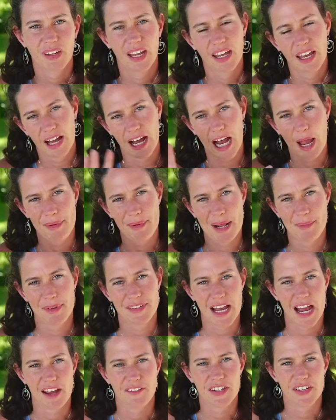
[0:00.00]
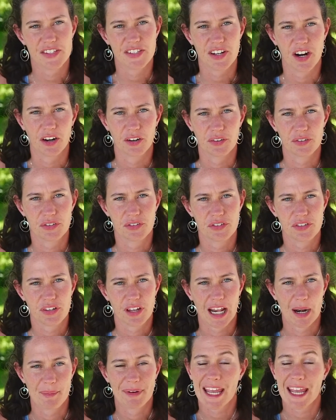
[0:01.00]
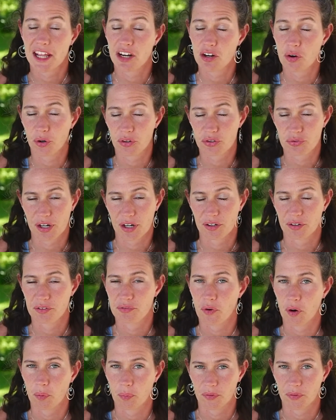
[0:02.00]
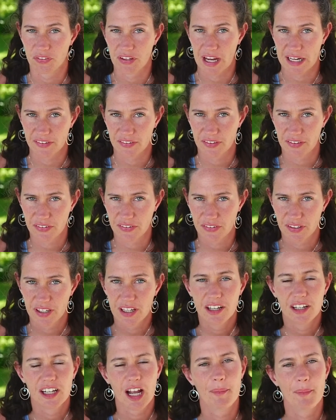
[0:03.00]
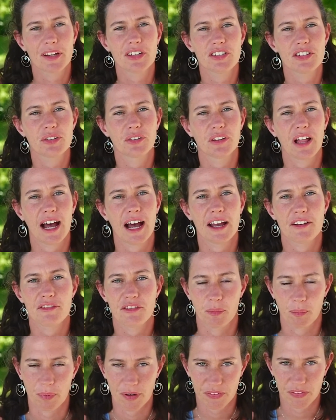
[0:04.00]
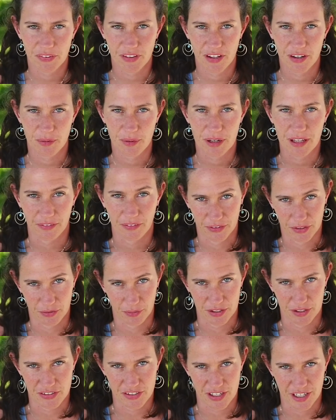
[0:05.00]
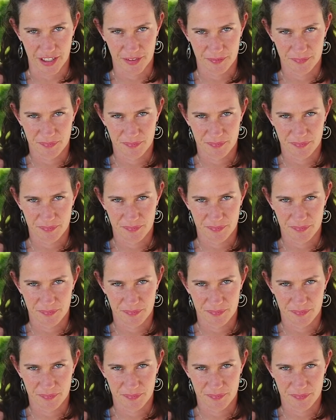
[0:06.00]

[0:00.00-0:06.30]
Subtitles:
Hi, my name is Ivy Starnes. I'm a gaited horse trainer in Fort Worth, Texas, coming to you live from Winslow, Illinois today.